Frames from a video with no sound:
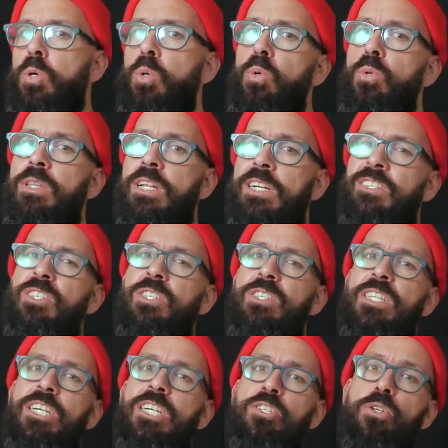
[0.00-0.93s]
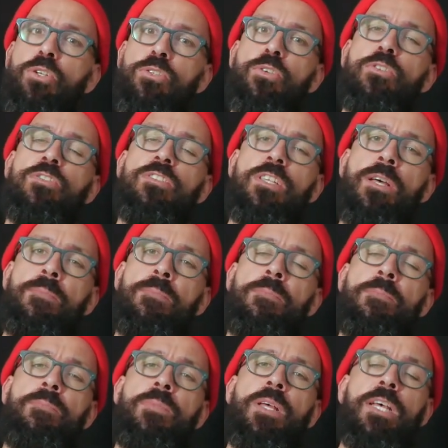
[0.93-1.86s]
cool. There's also
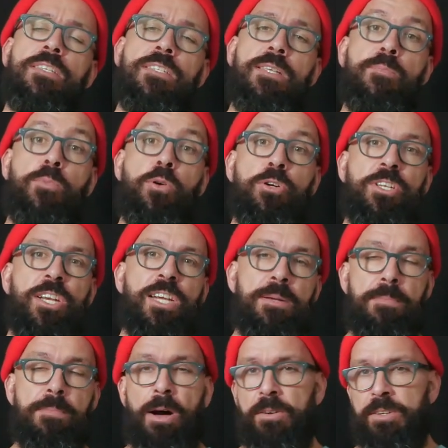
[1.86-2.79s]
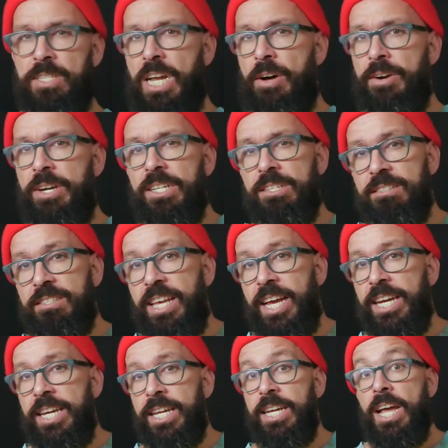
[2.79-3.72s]
some content about downhill
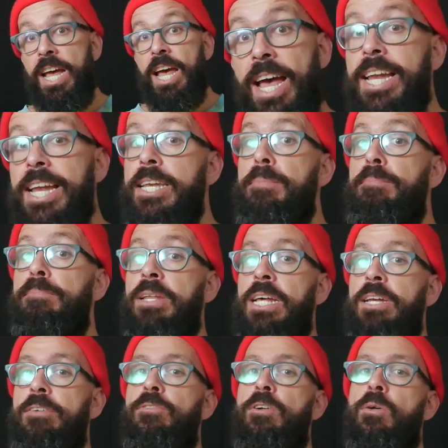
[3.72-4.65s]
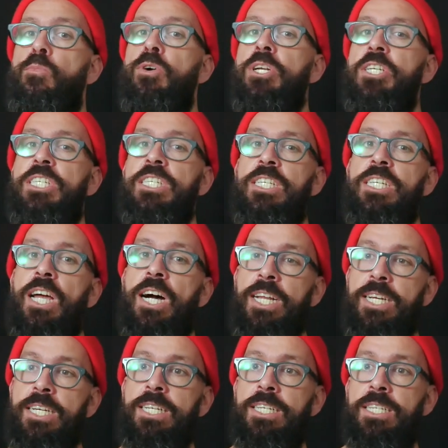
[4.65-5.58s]
skating. And the plan, from what
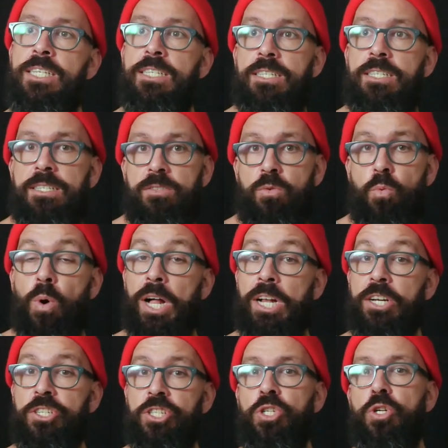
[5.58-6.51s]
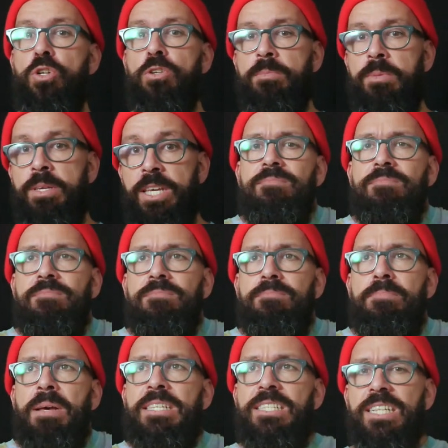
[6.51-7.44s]
Jan Welch told me,
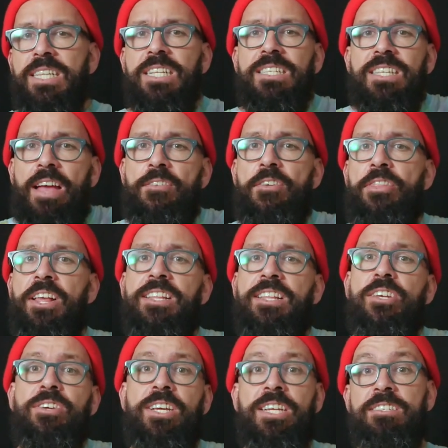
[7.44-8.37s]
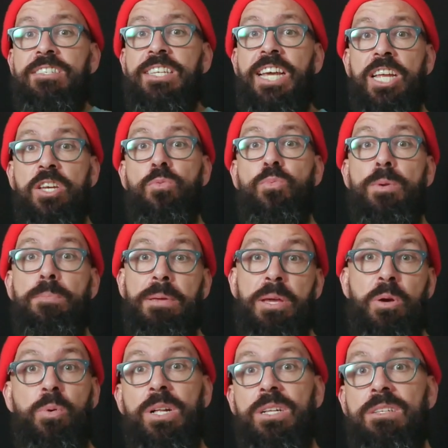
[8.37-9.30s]
basically it's everything that you can skate with
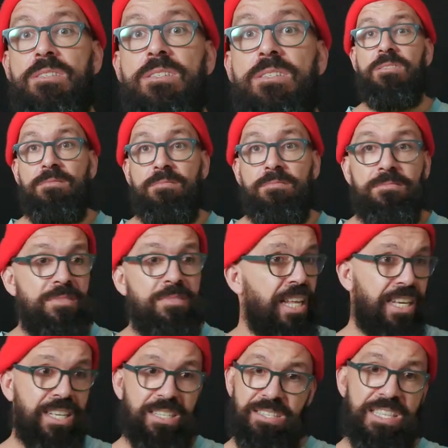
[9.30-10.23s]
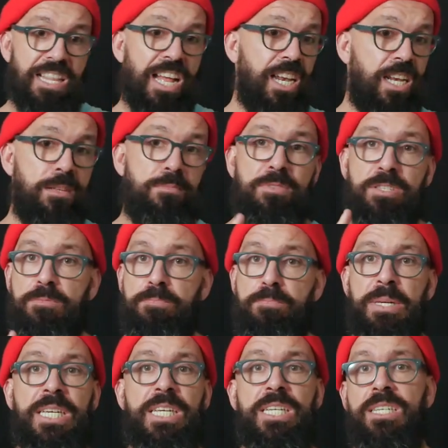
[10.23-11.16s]
big wheels. It's like slalom,
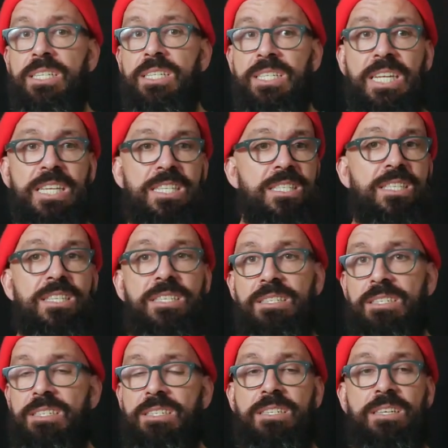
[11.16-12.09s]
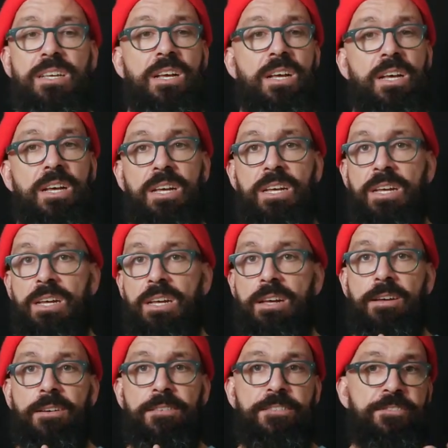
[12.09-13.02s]
speed, distance,
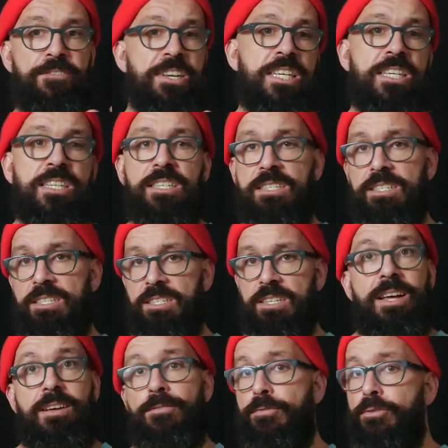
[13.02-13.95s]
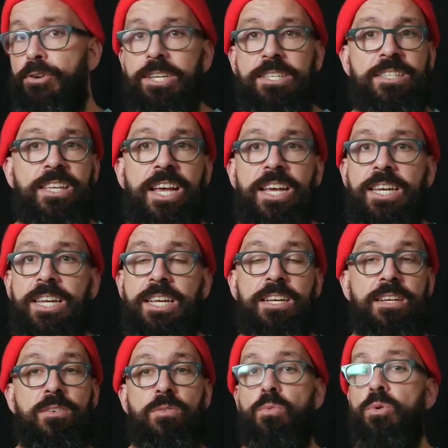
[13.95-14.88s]
fitness, free
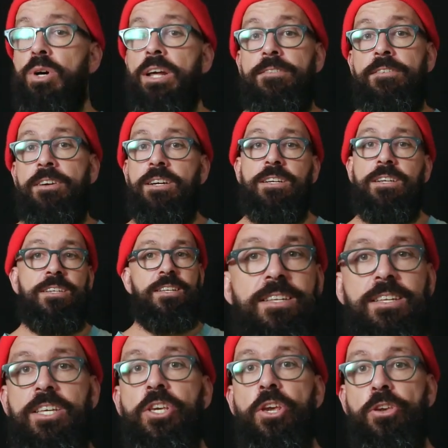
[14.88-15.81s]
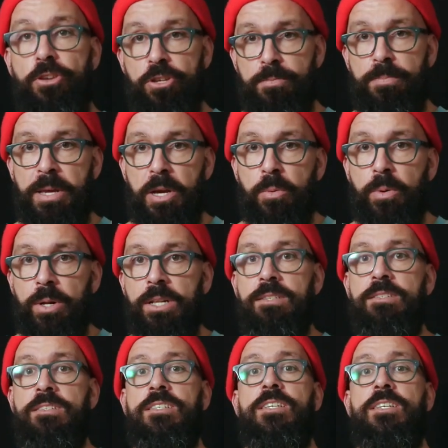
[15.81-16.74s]
skating, whatever. You use big
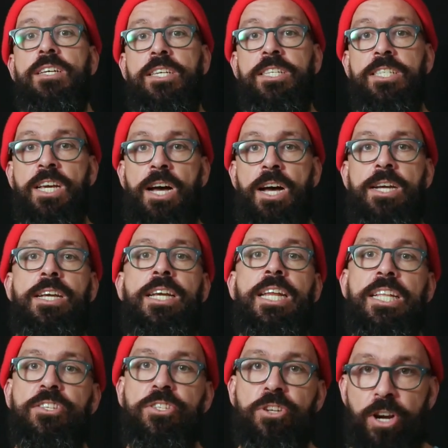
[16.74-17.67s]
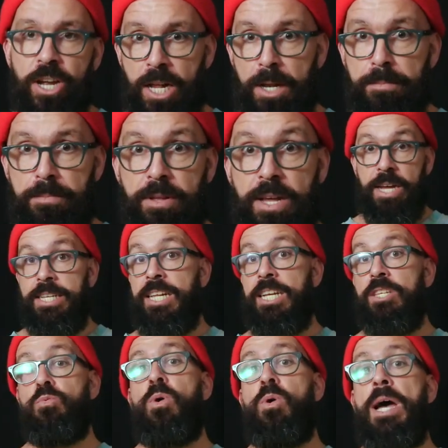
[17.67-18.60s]
wheels, Jan needs your help. And
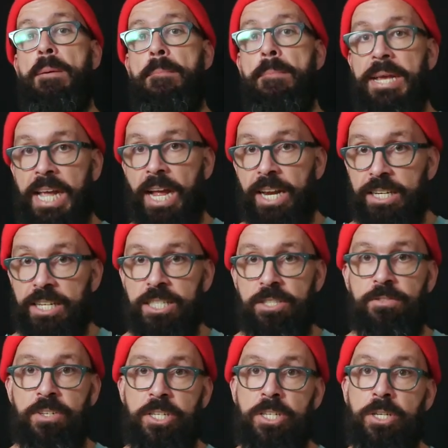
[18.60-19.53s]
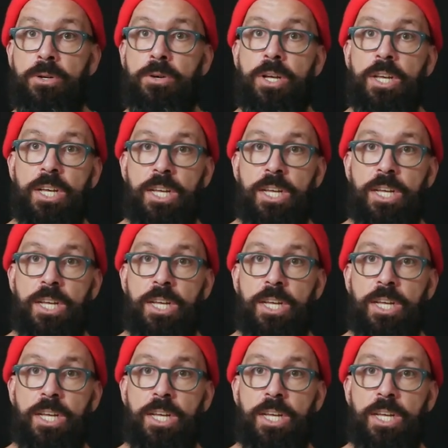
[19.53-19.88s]
that's why I'm making this video.